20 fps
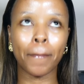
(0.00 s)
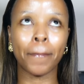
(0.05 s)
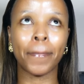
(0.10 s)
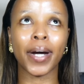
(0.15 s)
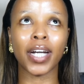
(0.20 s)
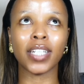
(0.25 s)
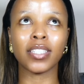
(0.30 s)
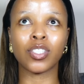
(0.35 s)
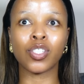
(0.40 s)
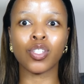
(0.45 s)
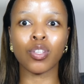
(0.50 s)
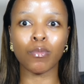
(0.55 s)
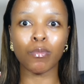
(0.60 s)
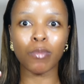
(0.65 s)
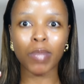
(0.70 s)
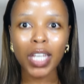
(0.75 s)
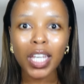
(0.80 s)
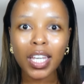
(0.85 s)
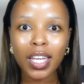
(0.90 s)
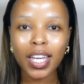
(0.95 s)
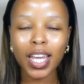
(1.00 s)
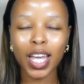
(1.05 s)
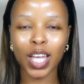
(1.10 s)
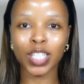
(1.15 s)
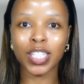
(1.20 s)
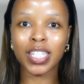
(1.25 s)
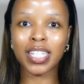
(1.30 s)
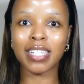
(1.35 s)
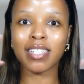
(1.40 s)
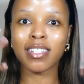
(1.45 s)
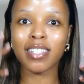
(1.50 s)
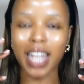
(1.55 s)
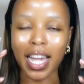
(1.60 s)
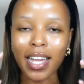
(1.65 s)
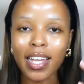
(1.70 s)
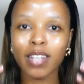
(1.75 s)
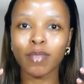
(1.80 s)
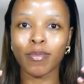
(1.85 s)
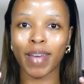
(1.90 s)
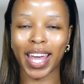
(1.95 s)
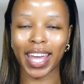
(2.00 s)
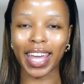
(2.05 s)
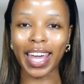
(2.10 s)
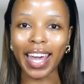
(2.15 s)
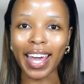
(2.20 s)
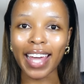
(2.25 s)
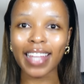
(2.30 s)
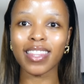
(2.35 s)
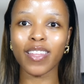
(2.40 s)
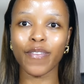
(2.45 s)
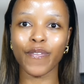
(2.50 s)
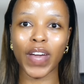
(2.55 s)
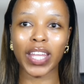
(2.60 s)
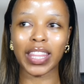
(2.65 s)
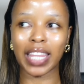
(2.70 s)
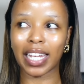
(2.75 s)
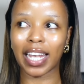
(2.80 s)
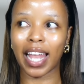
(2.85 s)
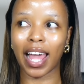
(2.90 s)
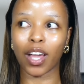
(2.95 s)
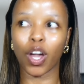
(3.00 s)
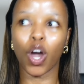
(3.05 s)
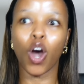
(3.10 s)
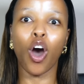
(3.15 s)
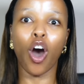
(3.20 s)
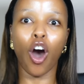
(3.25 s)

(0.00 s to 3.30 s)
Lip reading: But to me, it stuck in my head, the fact that like